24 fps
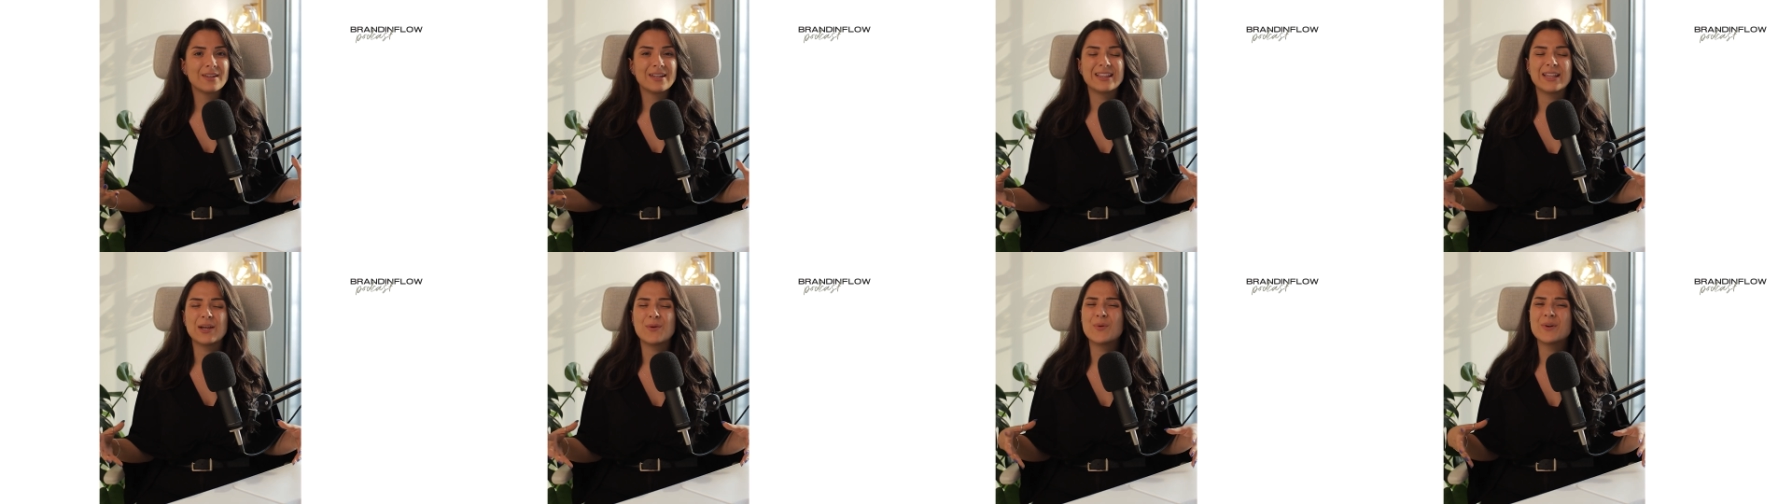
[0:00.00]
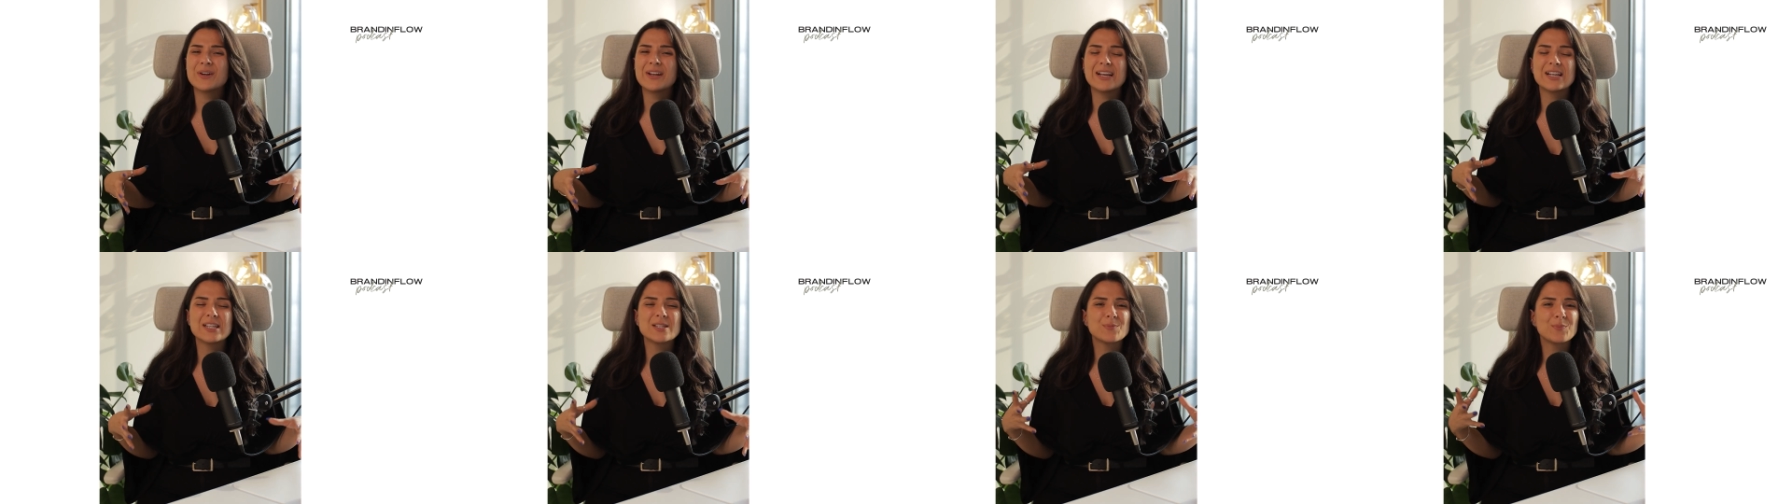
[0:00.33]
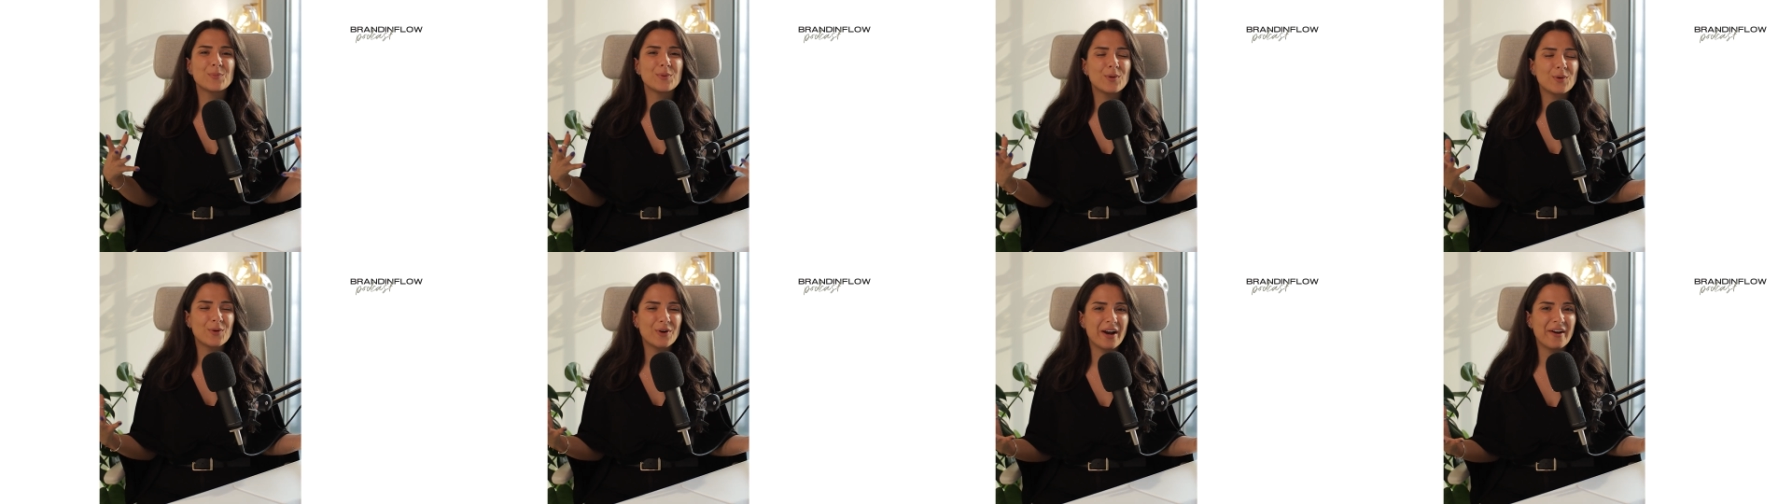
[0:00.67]
They want to
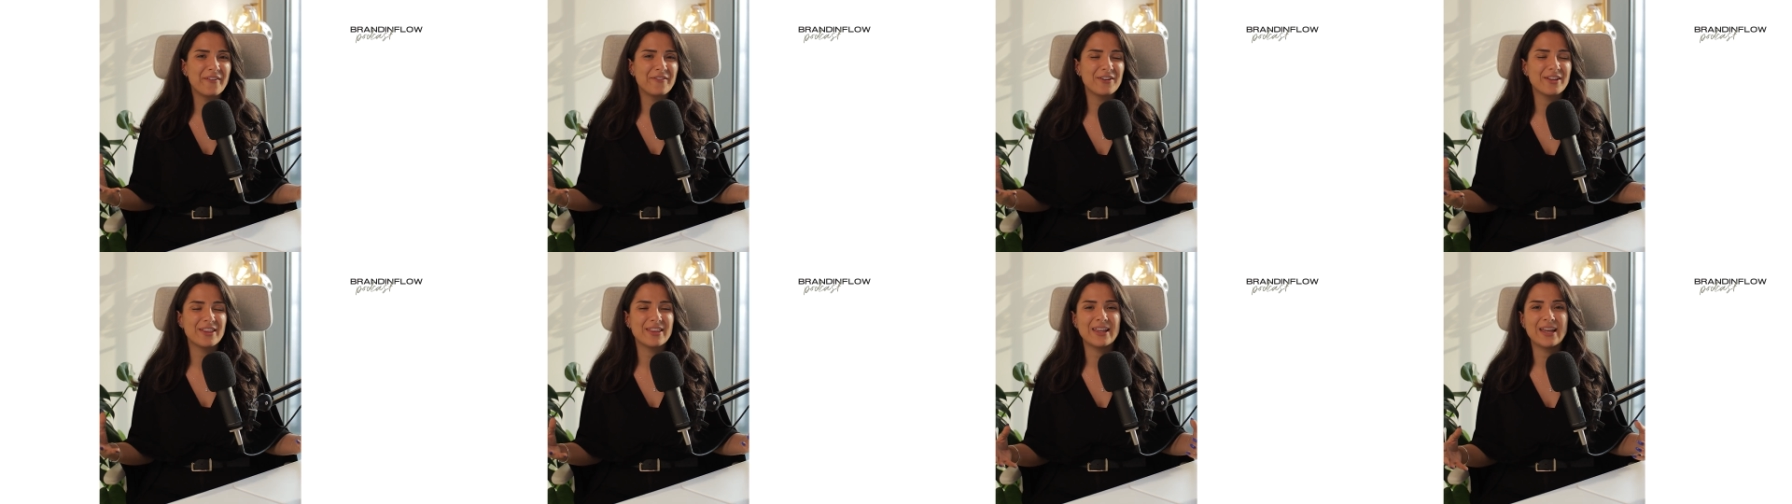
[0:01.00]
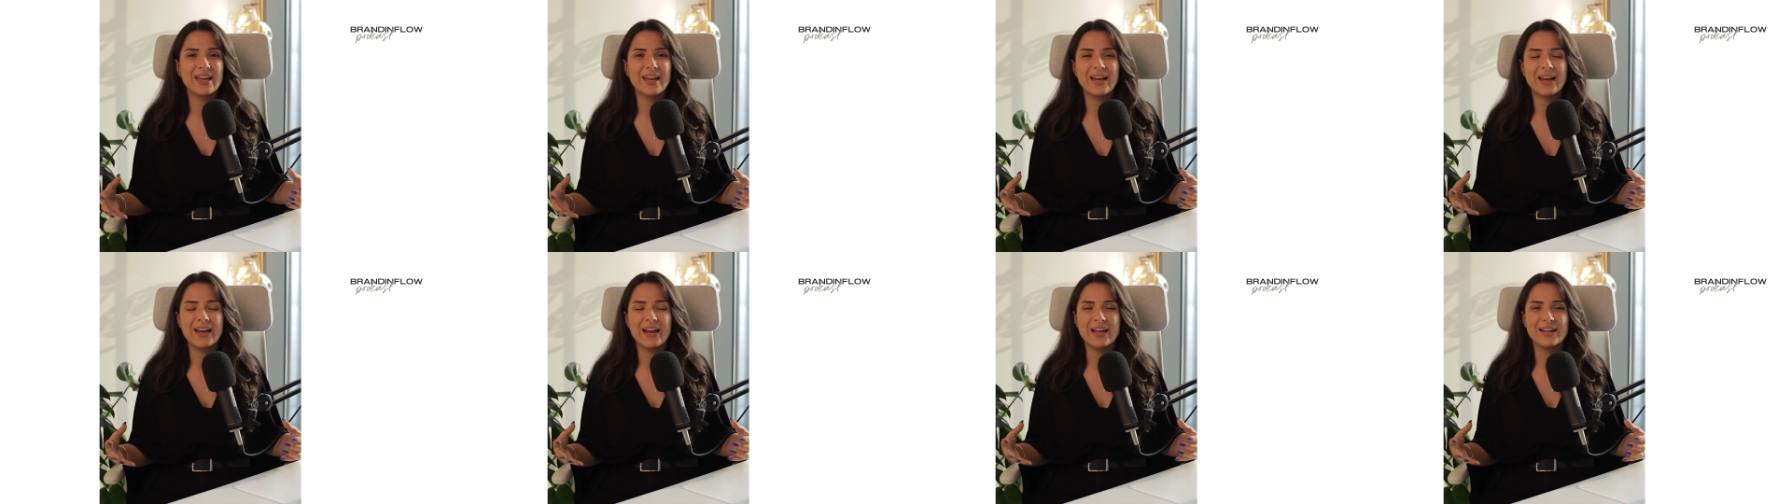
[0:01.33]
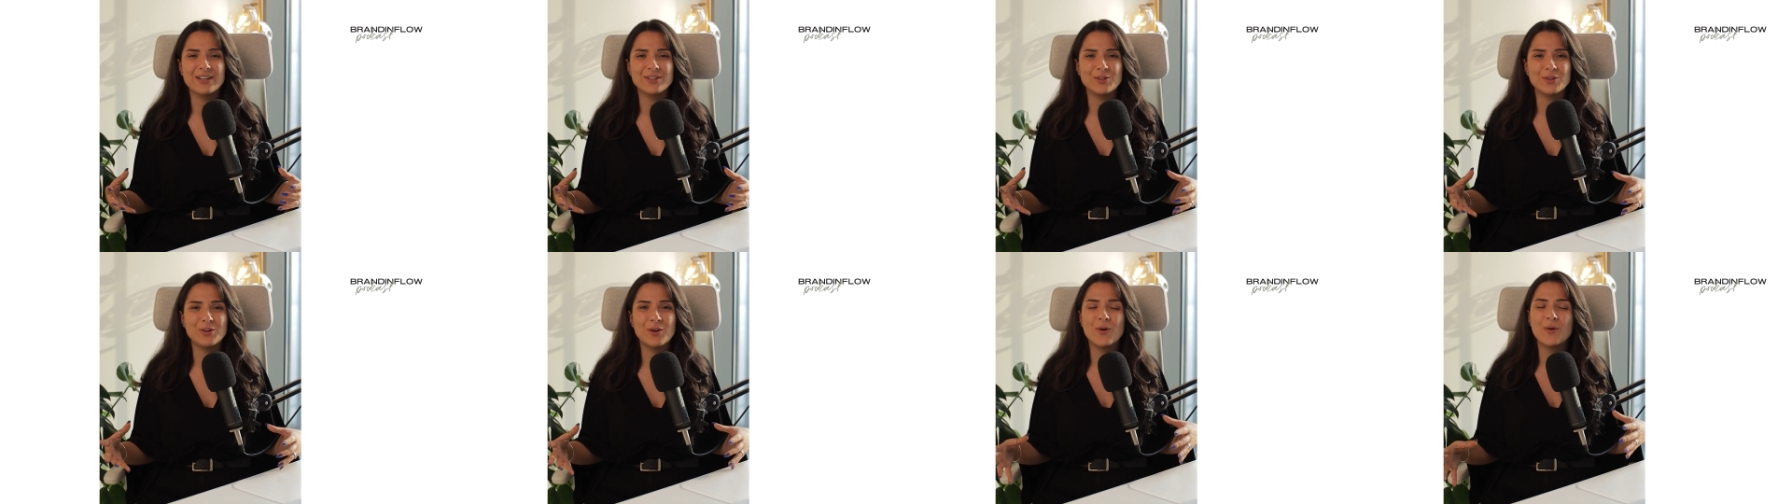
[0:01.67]
explore everything
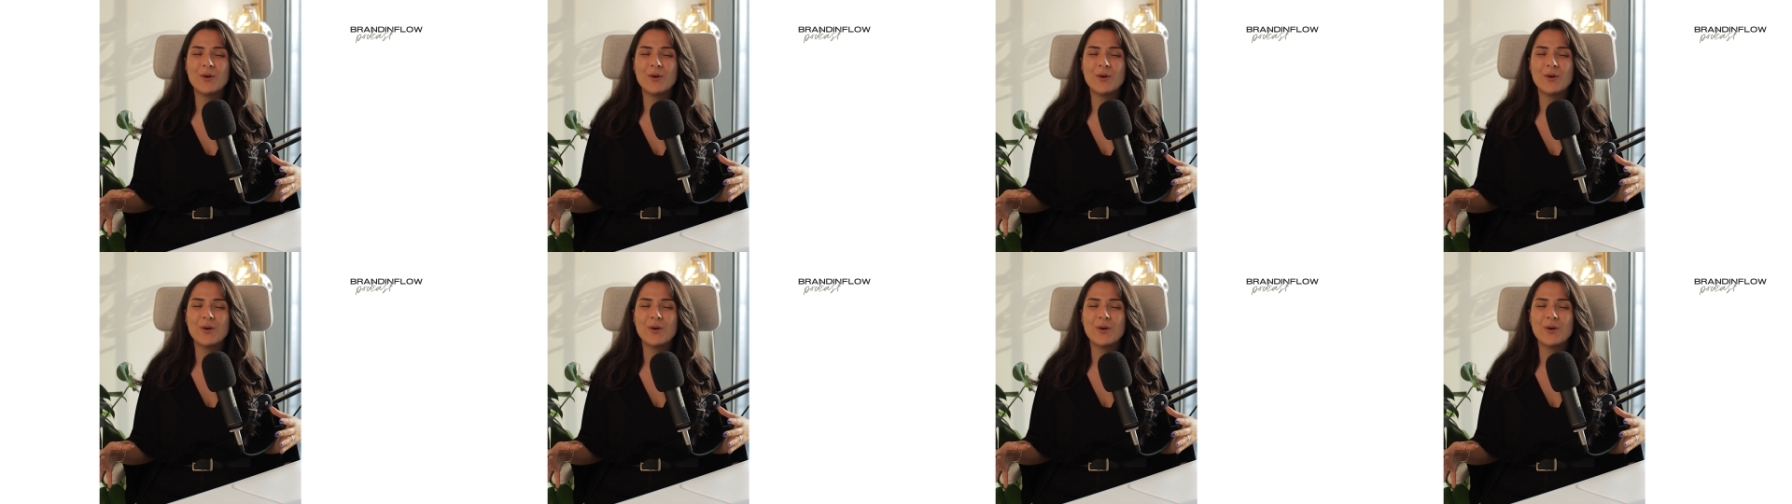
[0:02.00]
and,